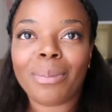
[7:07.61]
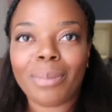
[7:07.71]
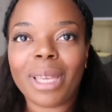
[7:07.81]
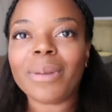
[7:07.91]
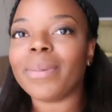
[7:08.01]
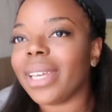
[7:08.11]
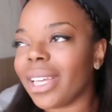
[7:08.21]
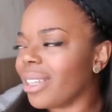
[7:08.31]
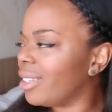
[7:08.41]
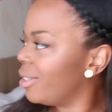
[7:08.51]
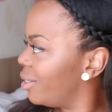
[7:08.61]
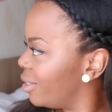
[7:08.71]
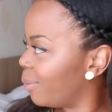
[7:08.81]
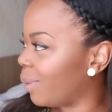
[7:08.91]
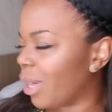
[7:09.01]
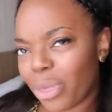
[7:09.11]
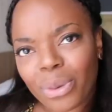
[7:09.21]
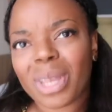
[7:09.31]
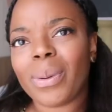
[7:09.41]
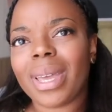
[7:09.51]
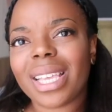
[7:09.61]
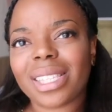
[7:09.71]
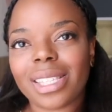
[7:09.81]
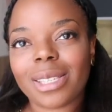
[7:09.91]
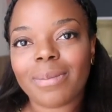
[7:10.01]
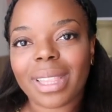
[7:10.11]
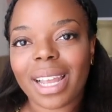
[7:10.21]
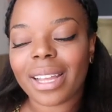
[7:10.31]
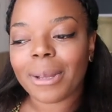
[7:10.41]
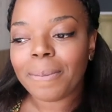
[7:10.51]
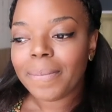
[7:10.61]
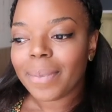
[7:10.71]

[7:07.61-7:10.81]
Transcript: maybe about 3 weeks or something.